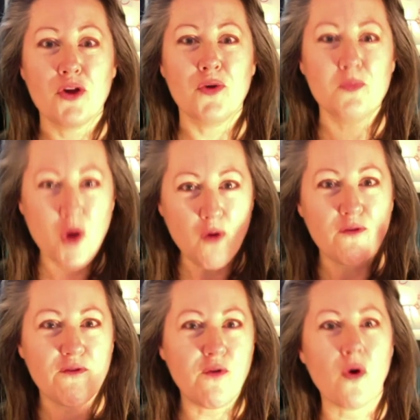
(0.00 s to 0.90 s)
You can go
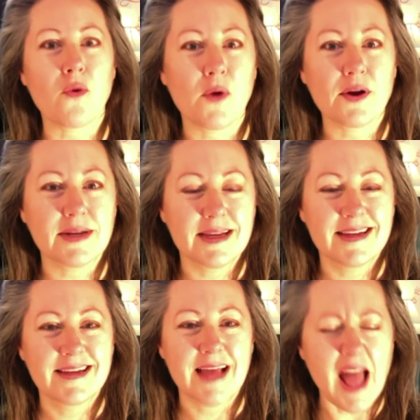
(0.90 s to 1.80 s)
forward.
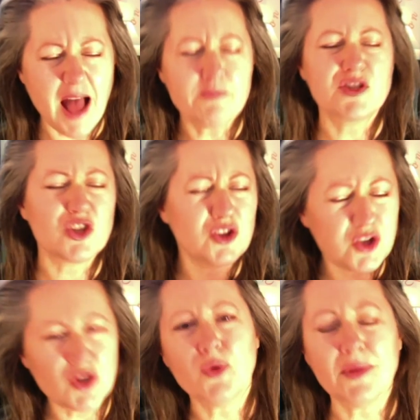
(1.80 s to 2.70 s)

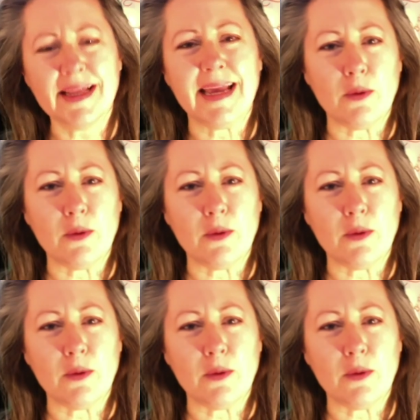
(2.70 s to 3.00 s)
Absolutely.